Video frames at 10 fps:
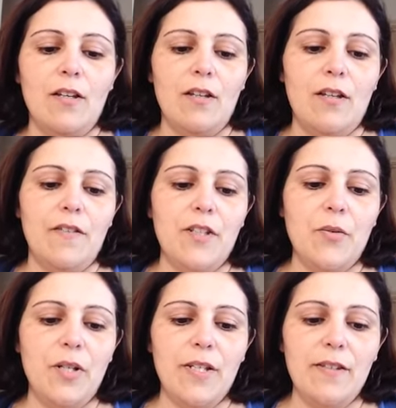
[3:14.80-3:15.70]
and the
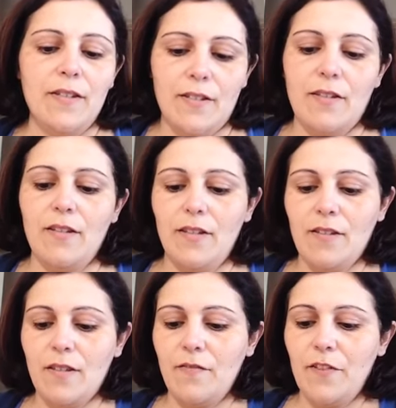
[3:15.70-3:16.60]
26th, yes,
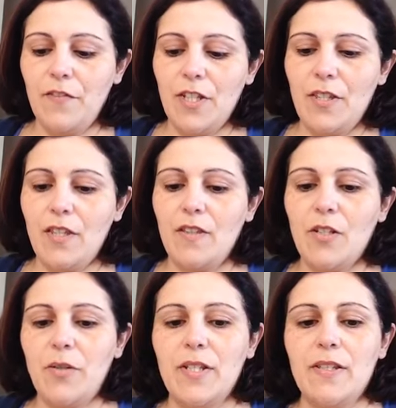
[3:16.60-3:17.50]
the 15th and the
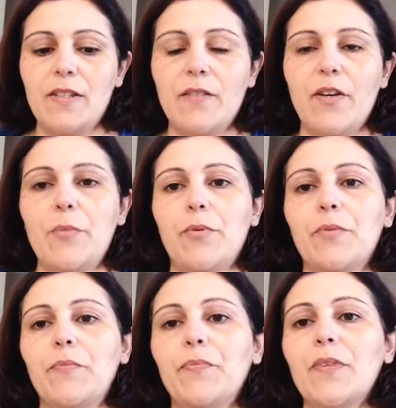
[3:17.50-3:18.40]
26th of
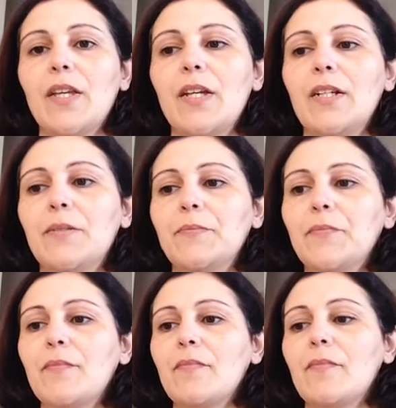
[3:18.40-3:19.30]
April.
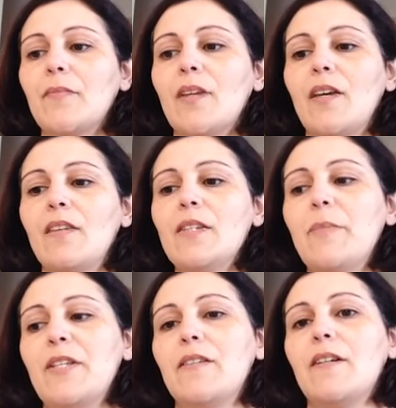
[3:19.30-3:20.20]
And that's
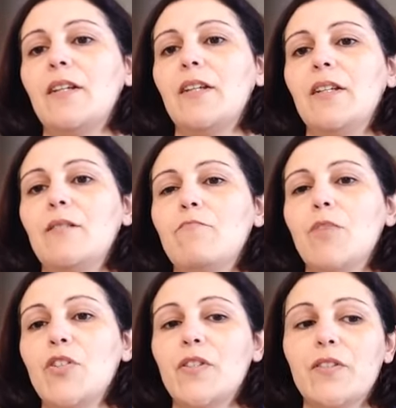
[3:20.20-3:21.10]
basically
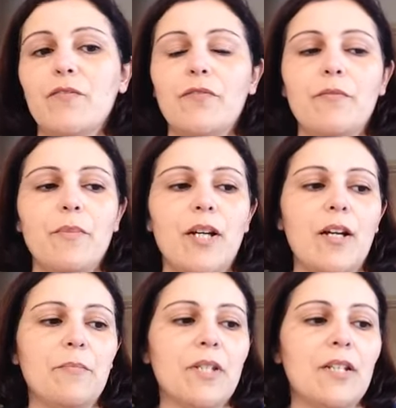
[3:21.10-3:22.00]
most of my
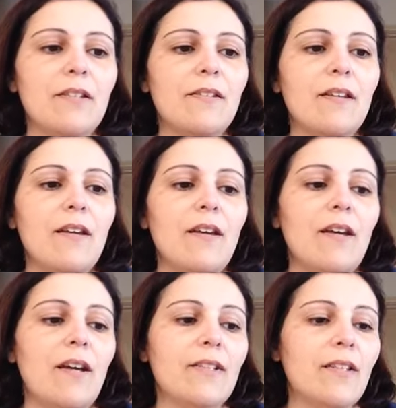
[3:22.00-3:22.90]
updates,
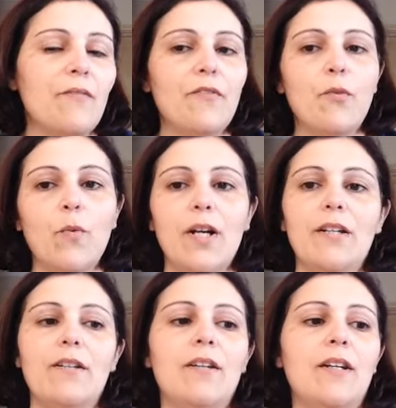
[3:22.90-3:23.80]
except for
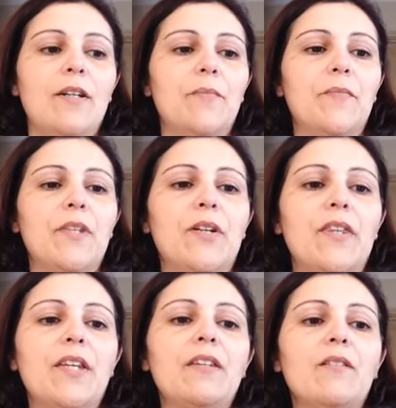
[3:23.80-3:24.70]
one. Now I
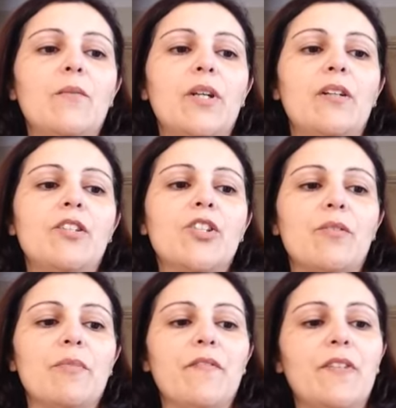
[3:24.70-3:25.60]
think when I
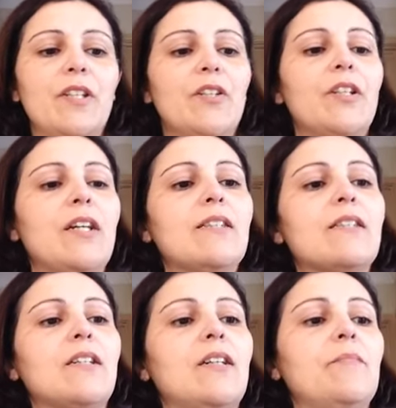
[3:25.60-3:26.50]
shot my video
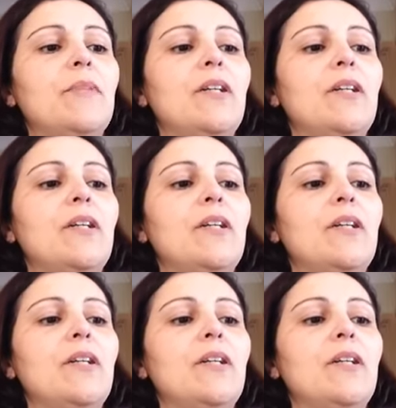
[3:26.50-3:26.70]
last time,